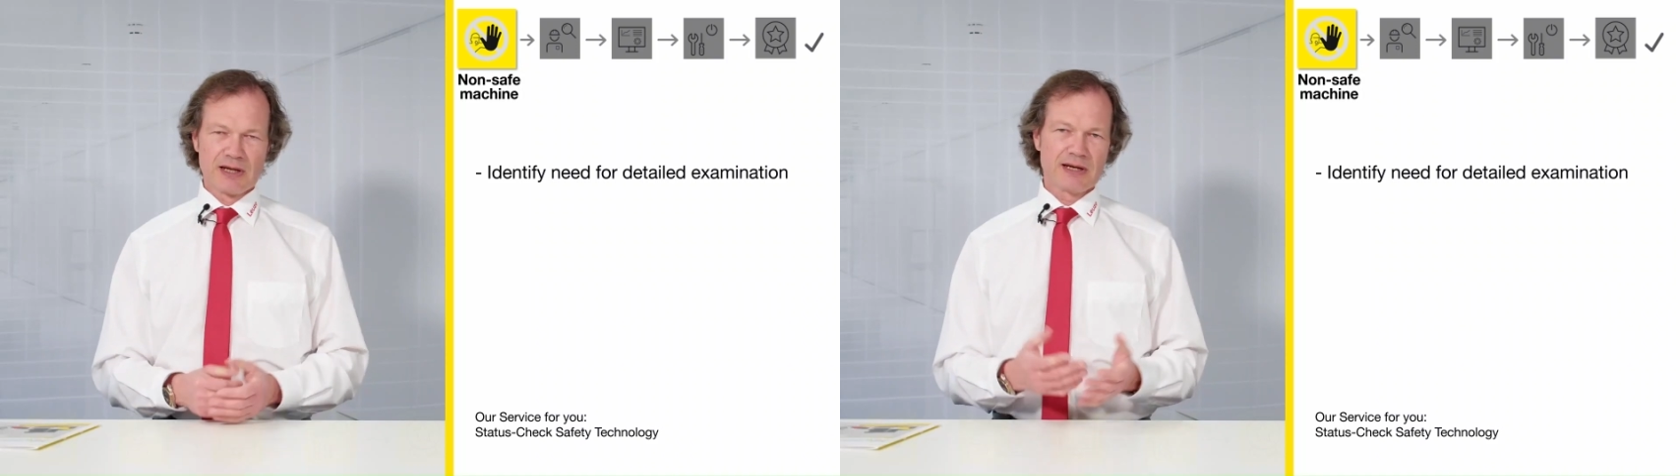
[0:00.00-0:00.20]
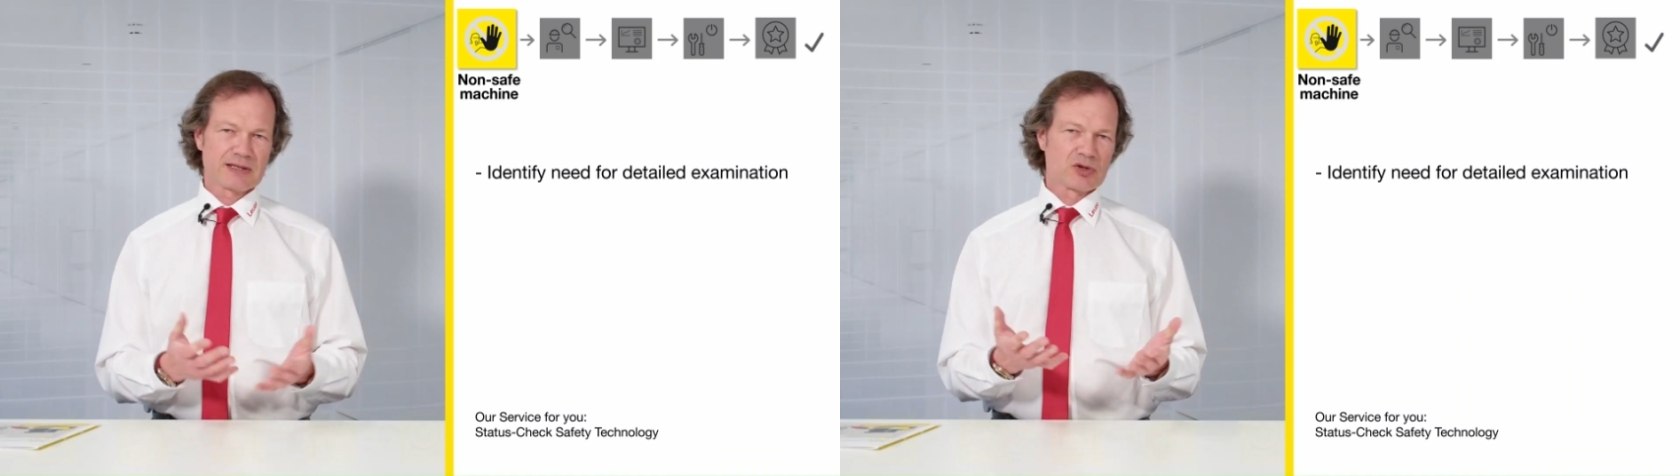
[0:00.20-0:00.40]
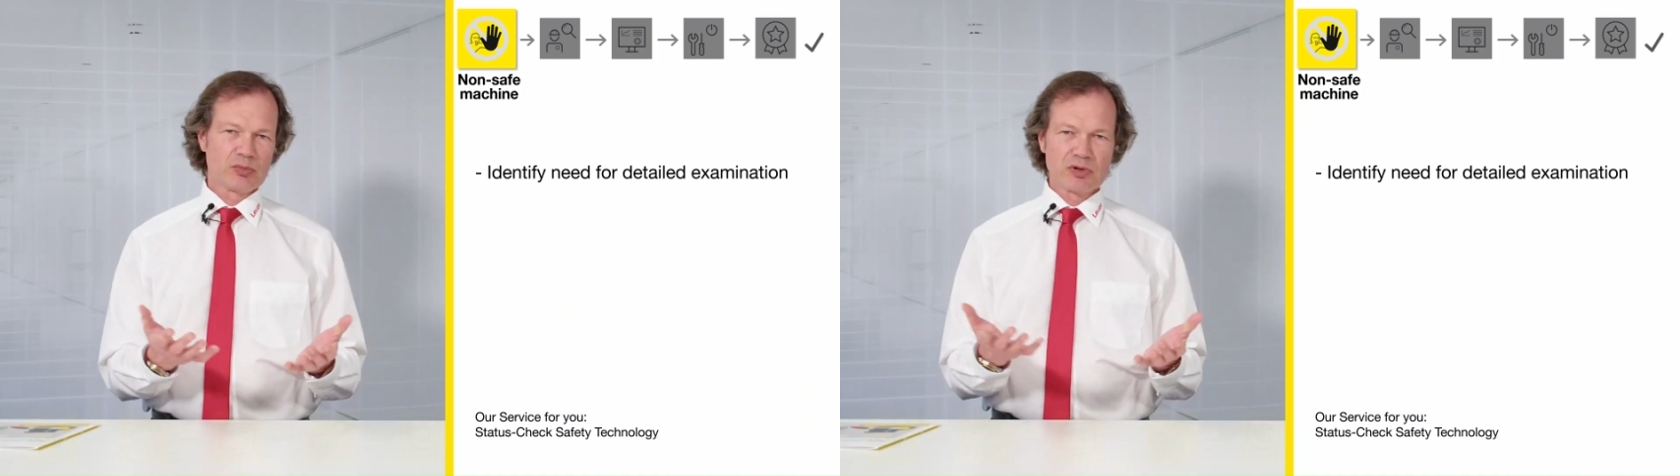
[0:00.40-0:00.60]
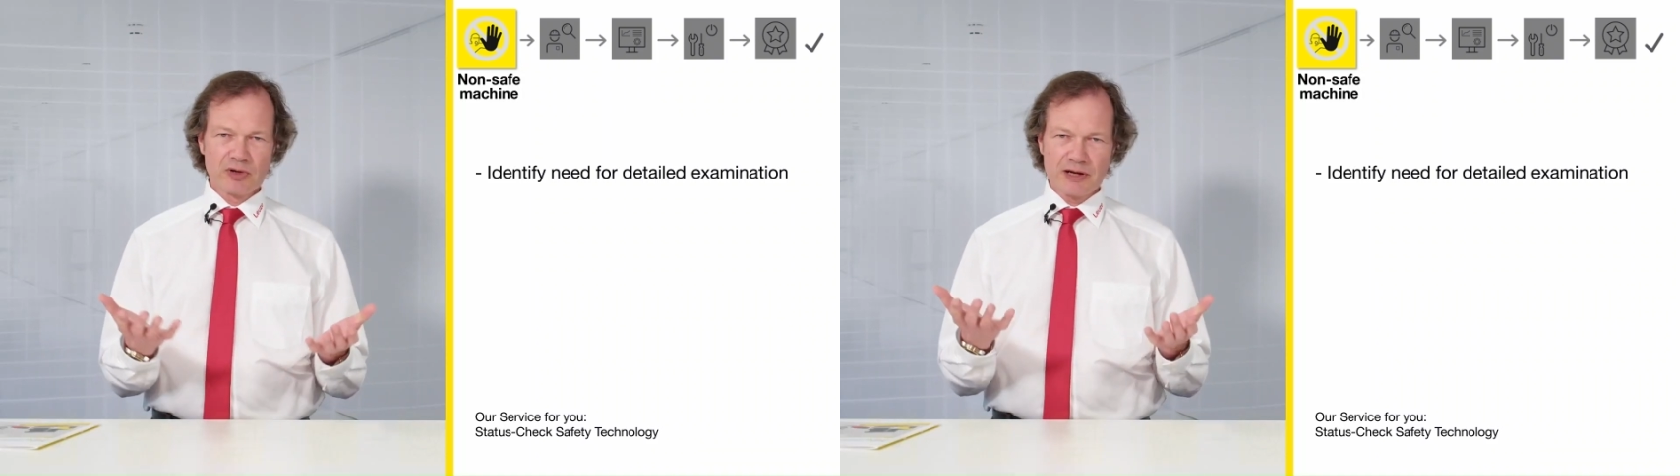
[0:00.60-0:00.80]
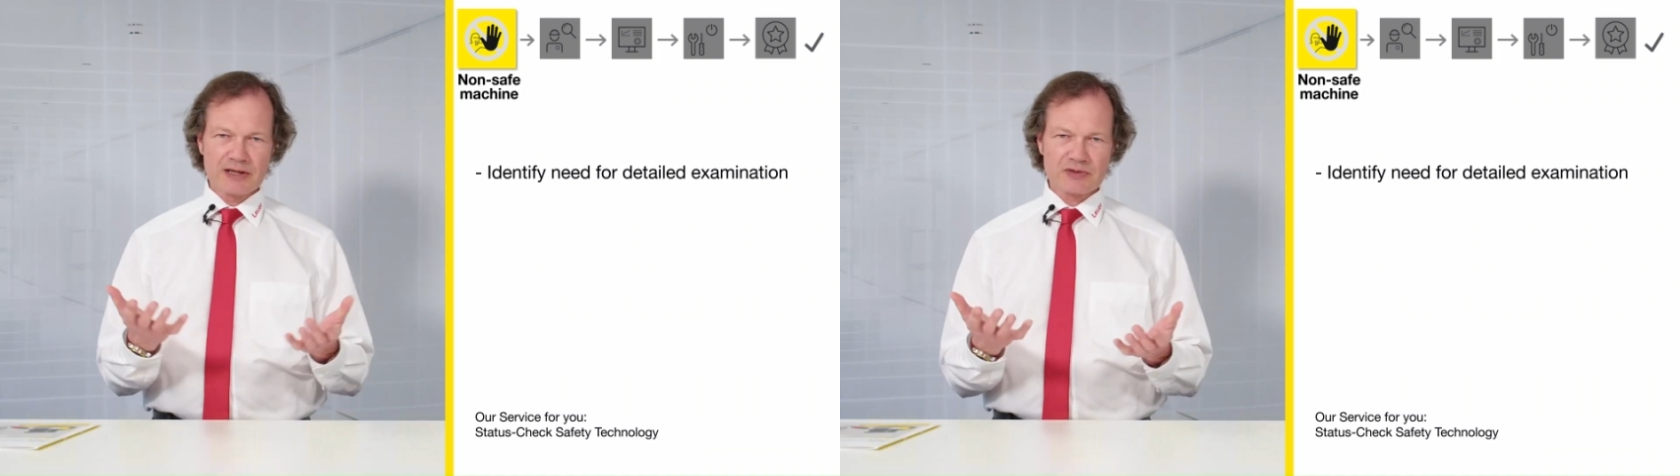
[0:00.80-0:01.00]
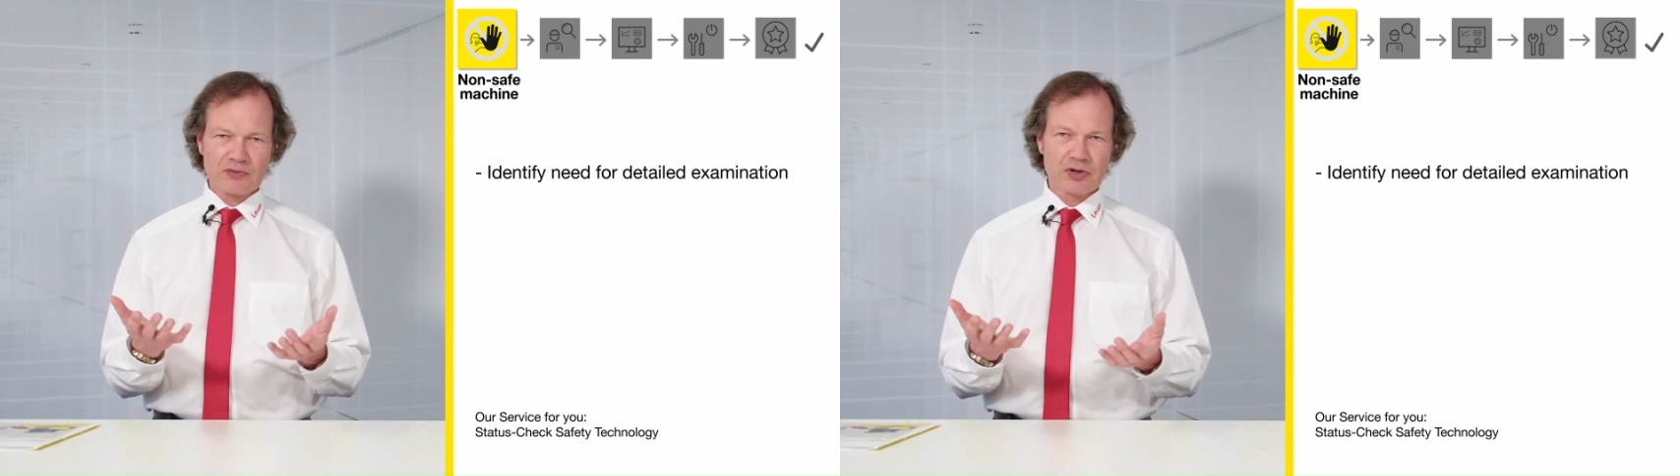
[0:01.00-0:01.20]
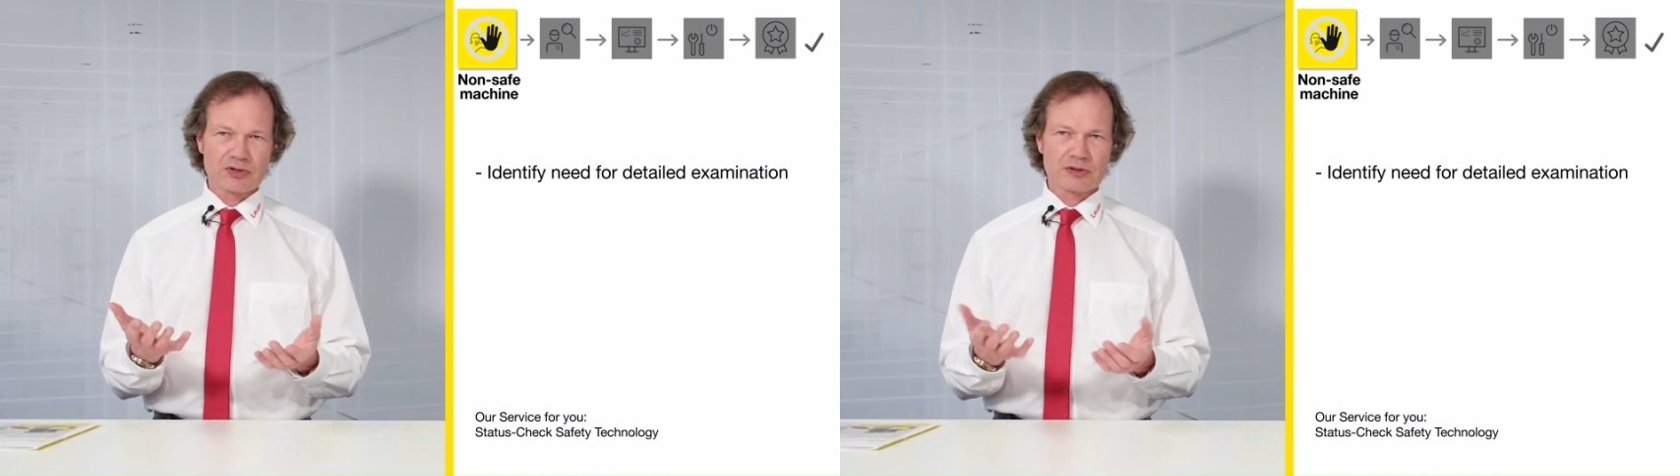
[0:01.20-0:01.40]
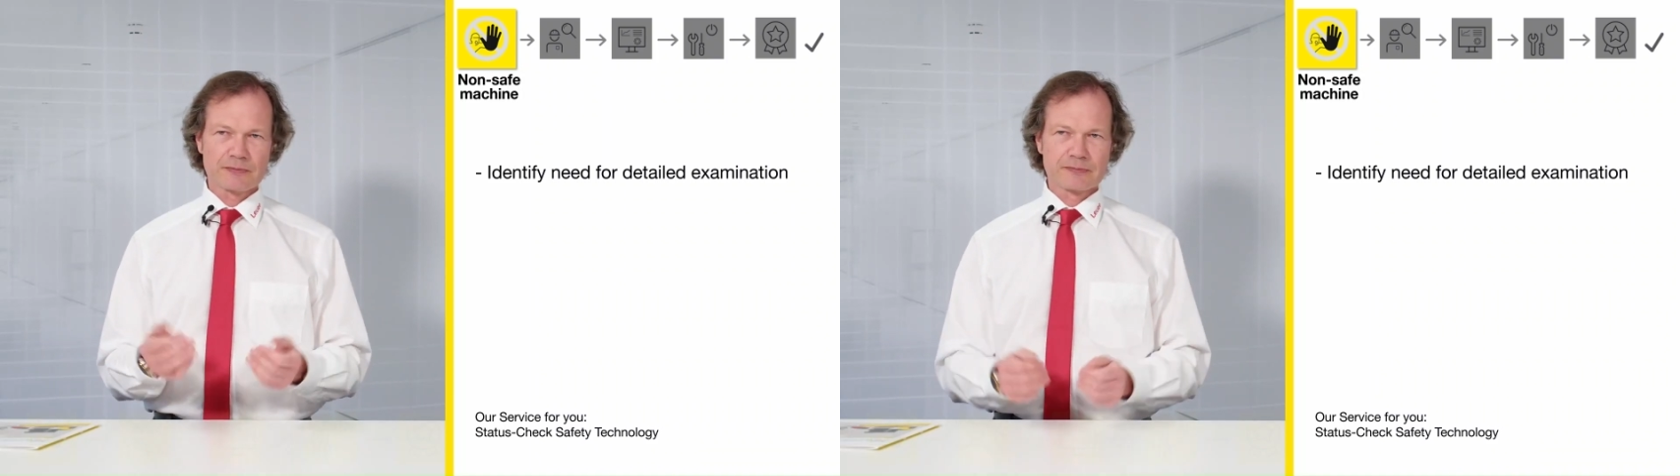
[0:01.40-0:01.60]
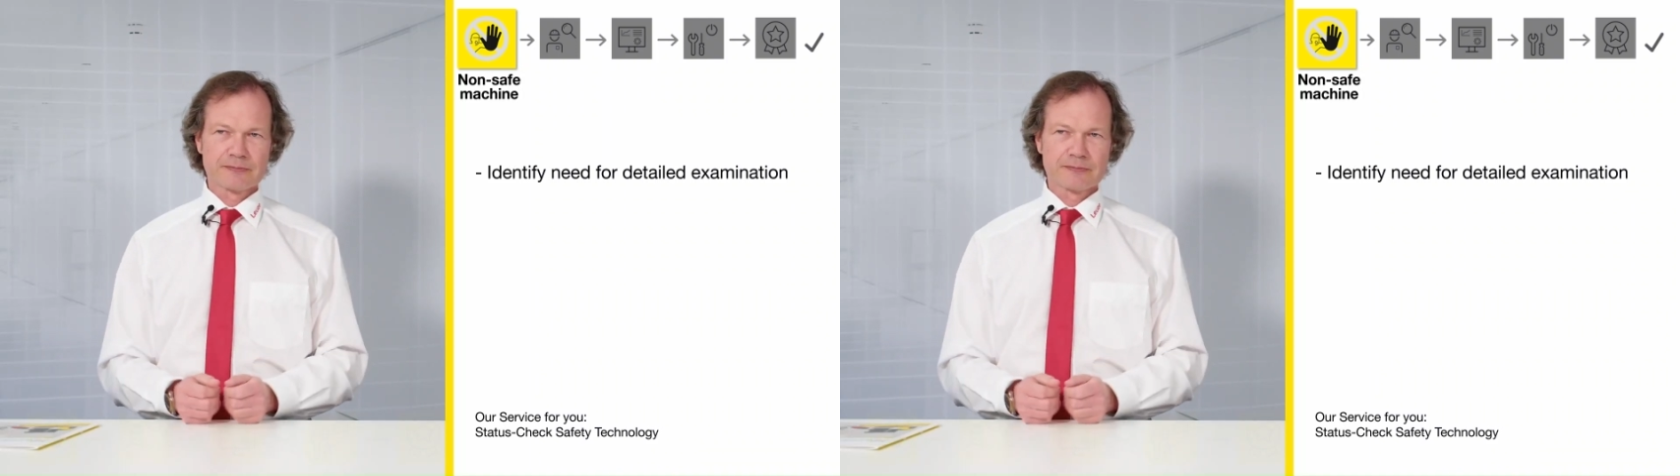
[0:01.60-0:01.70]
has to be realized first.